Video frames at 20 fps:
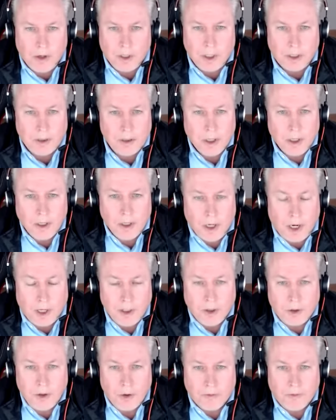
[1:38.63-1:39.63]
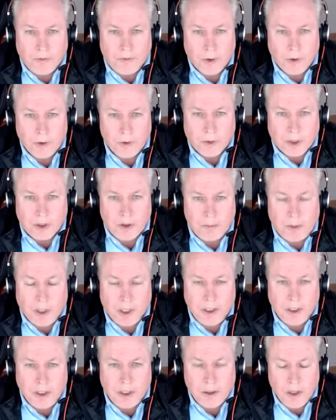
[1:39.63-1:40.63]
and I know you'll further
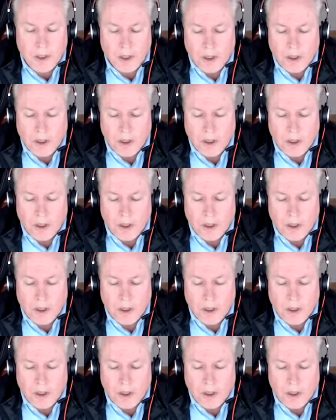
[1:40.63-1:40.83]
explain it.